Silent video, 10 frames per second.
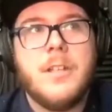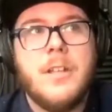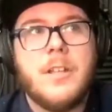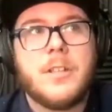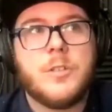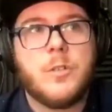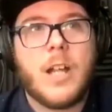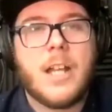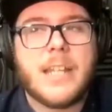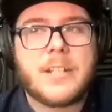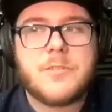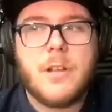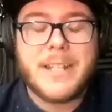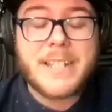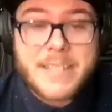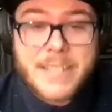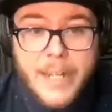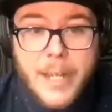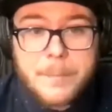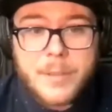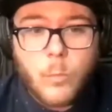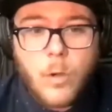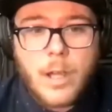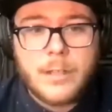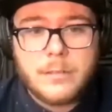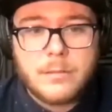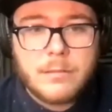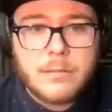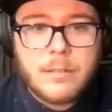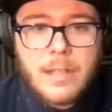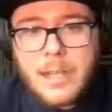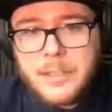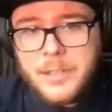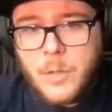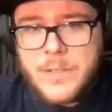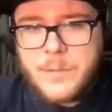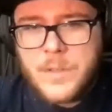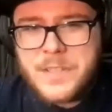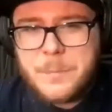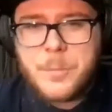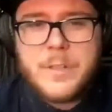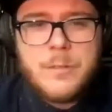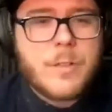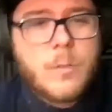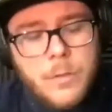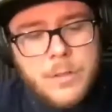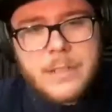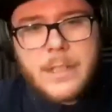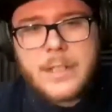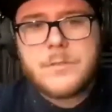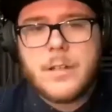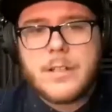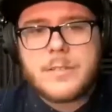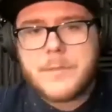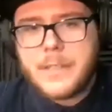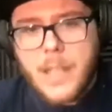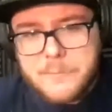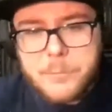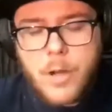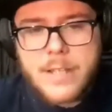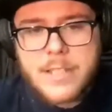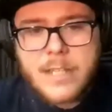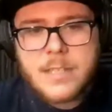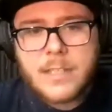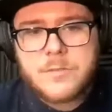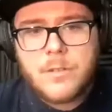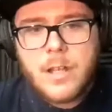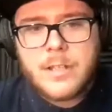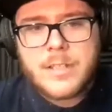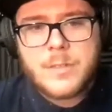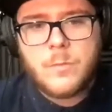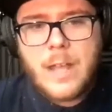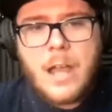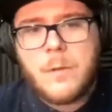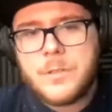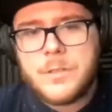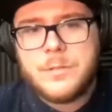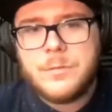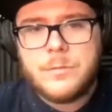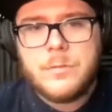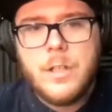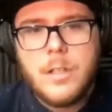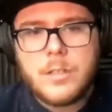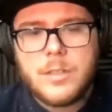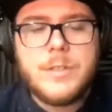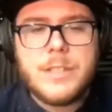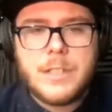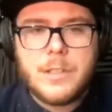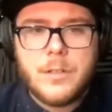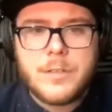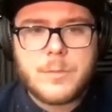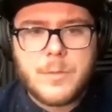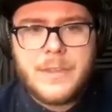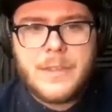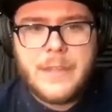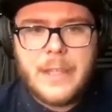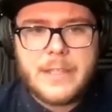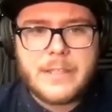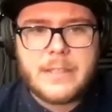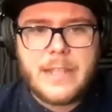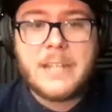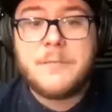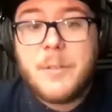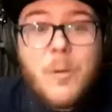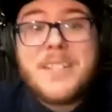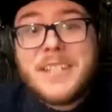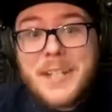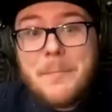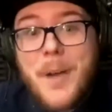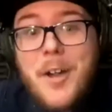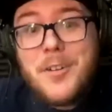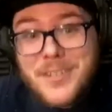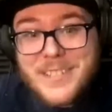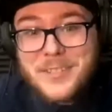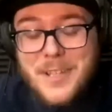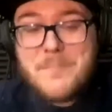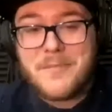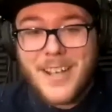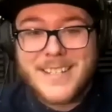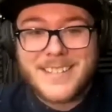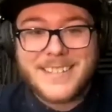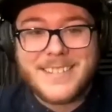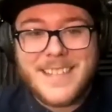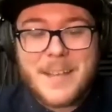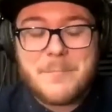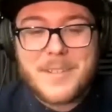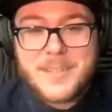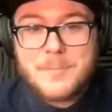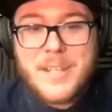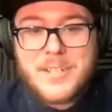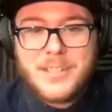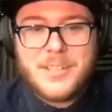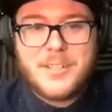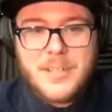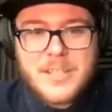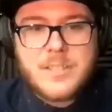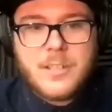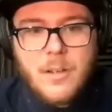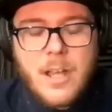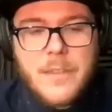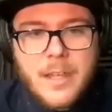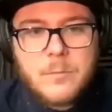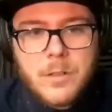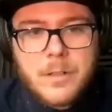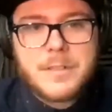your electronic setup and what you know, was it pre-recorded electronics? Were they live process electronics? How were you using those within this? And if it wasn't composed and you're improvising, I'm especially curious to know how that worked.